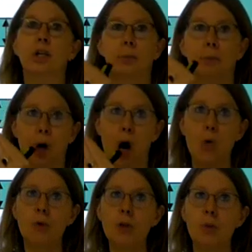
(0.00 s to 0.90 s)
to
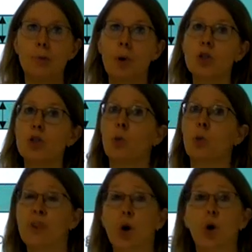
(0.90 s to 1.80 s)
open the box
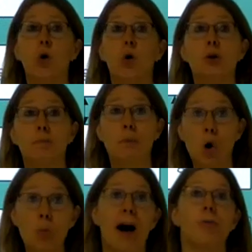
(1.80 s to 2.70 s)
with all the
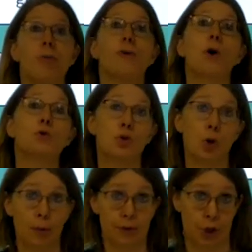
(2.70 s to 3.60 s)
mobile
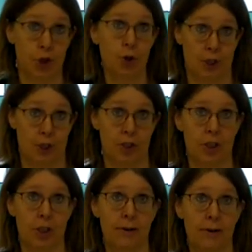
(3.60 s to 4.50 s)
phones of the
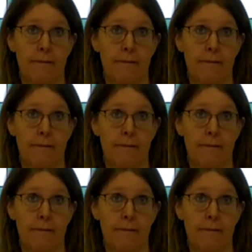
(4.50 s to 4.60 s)
students.